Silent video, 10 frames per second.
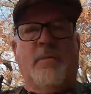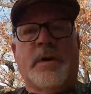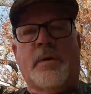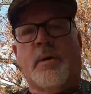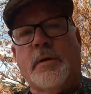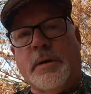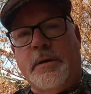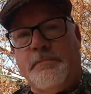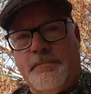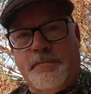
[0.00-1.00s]
I'm in
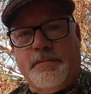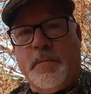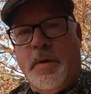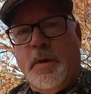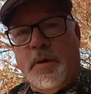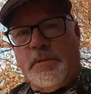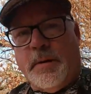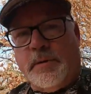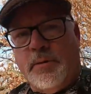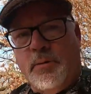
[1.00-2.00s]
early. It's
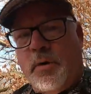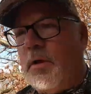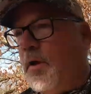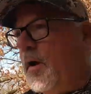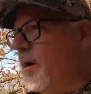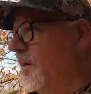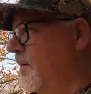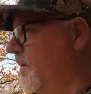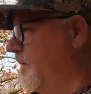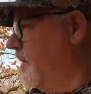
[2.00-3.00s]
about 2 o'clock,
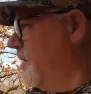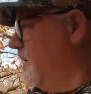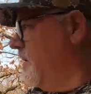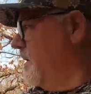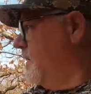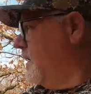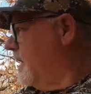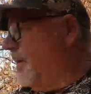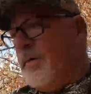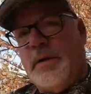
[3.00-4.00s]

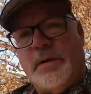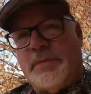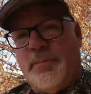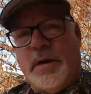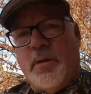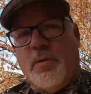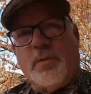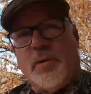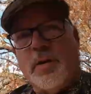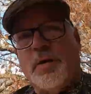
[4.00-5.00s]
and I'm in this big oak
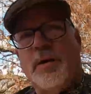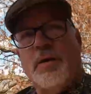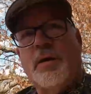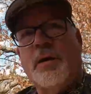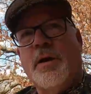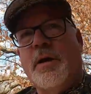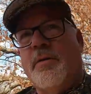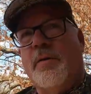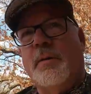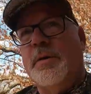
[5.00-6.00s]
tree
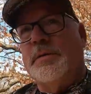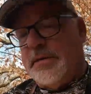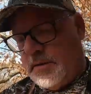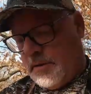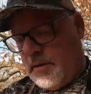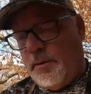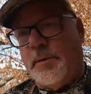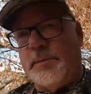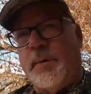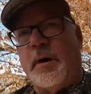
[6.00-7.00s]
where I've been seeing all
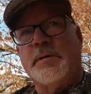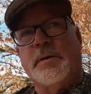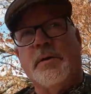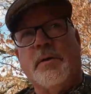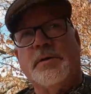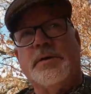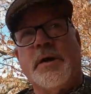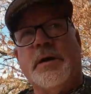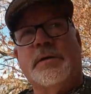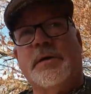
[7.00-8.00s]
those bucks and does
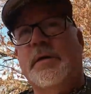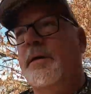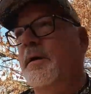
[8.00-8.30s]
chasing